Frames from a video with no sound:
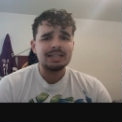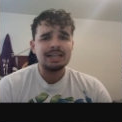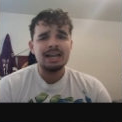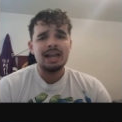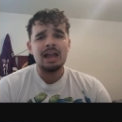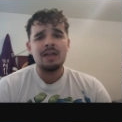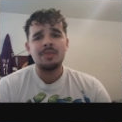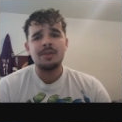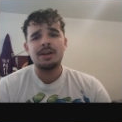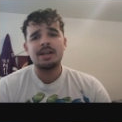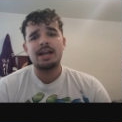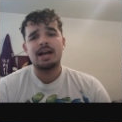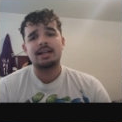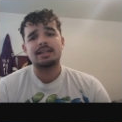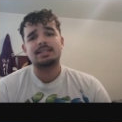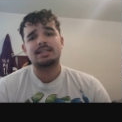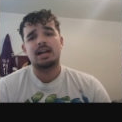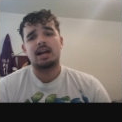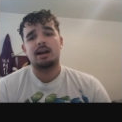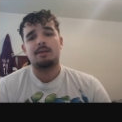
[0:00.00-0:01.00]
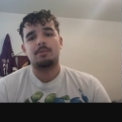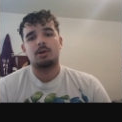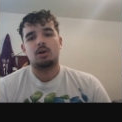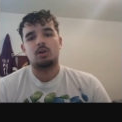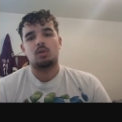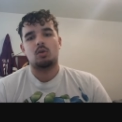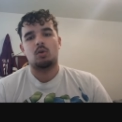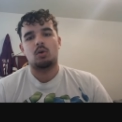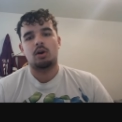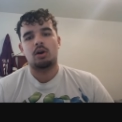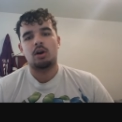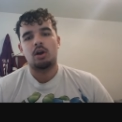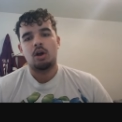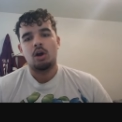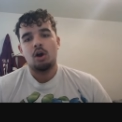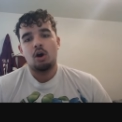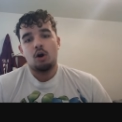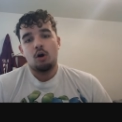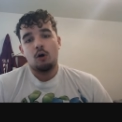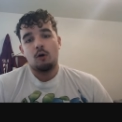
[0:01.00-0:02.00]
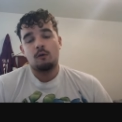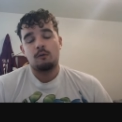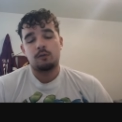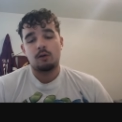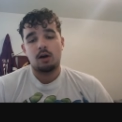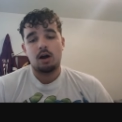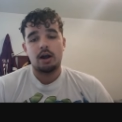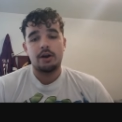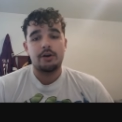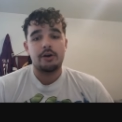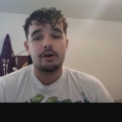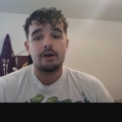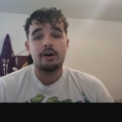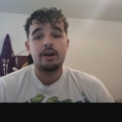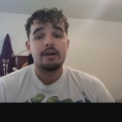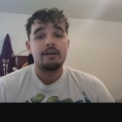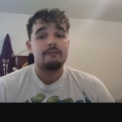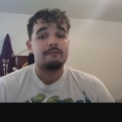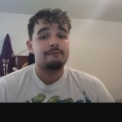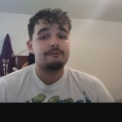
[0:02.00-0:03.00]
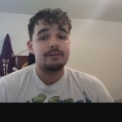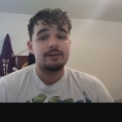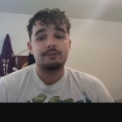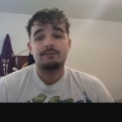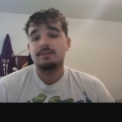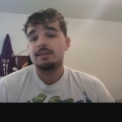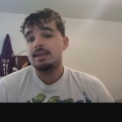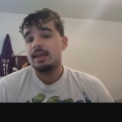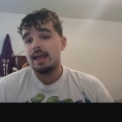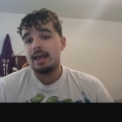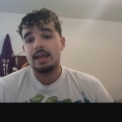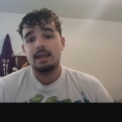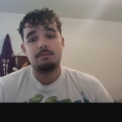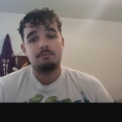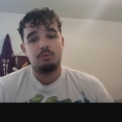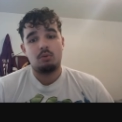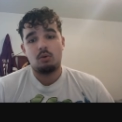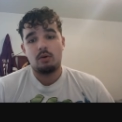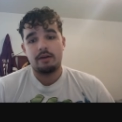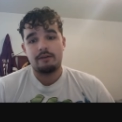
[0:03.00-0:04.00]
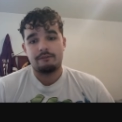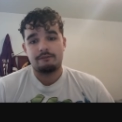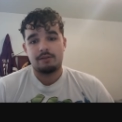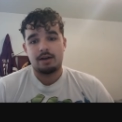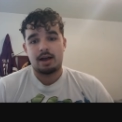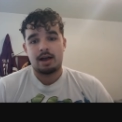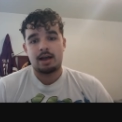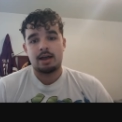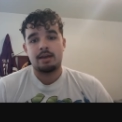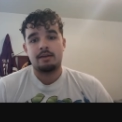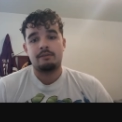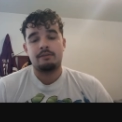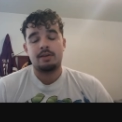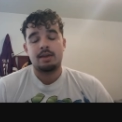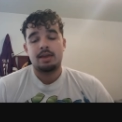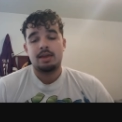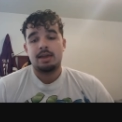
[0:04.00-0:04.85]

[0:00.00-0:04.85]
And then you got Terry McLaurin over under 58.5.